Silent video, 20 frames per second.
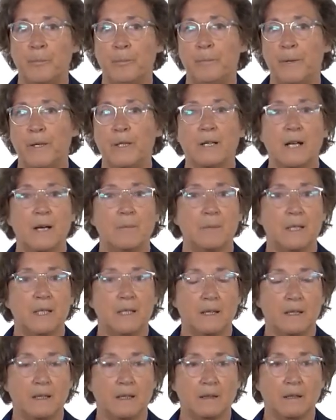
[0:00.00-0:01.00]

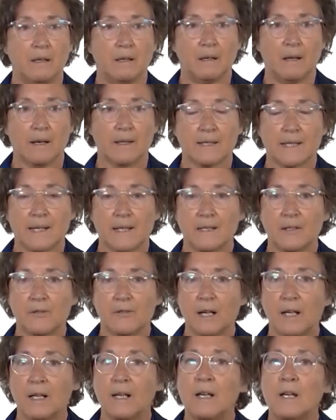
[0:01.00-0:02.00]
pergamene,
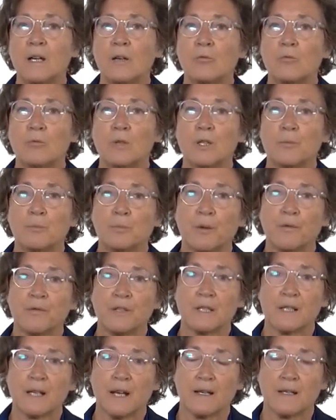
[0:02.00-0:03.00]
etc., which
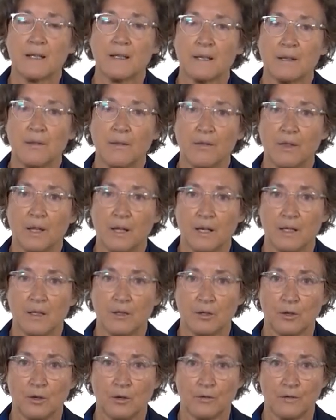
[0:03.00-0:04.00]
prophesies the
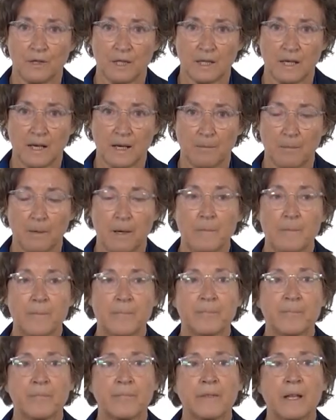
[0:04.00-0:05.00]
end of Islam.
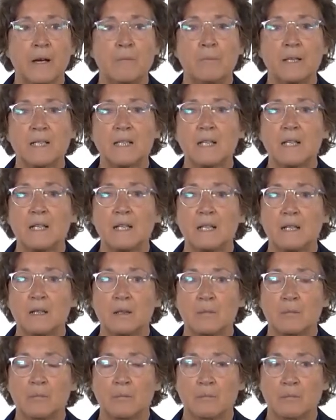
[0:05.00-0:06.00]
But he,
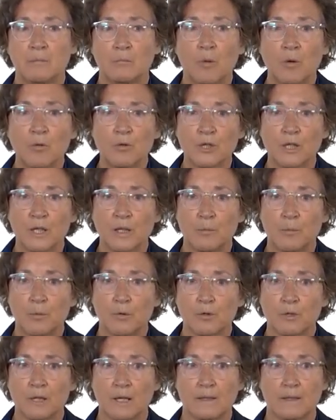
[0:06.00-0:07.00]
most
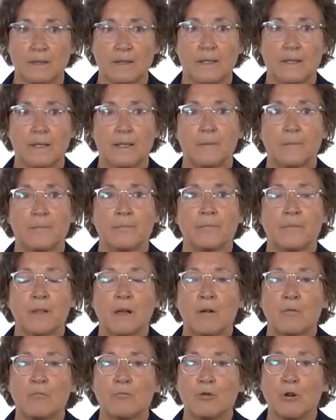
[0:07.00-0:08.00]
importantly,
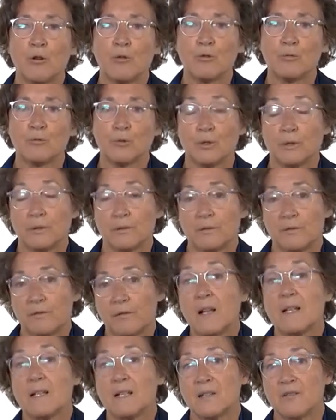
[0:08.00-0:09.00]
wrote,
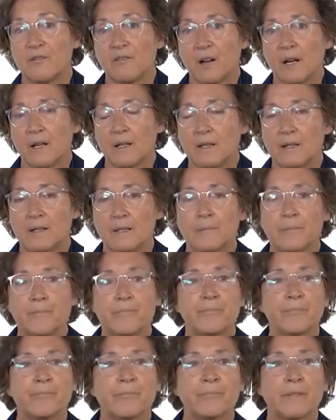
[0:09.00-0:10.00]
falsified,
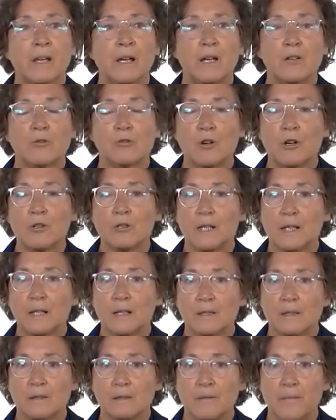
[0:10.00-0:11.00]
a
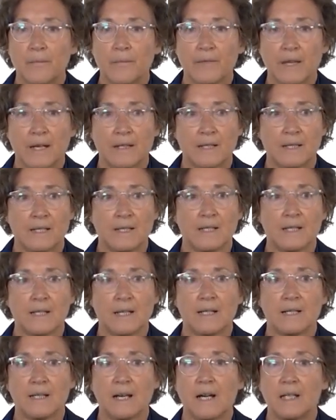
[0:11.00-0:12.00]
chronicle that he
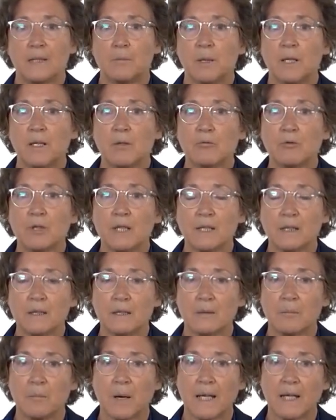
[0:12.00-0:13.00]
said had been
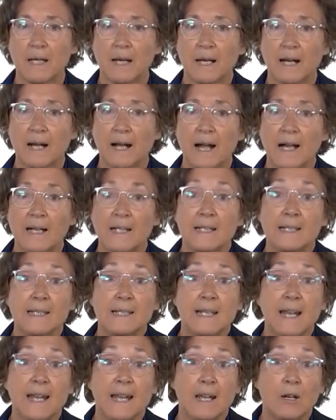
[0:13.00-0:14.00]
written by a
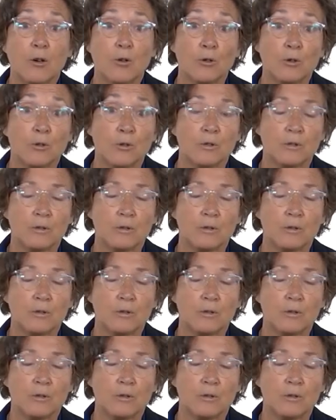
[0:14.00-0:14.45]
Chaldeum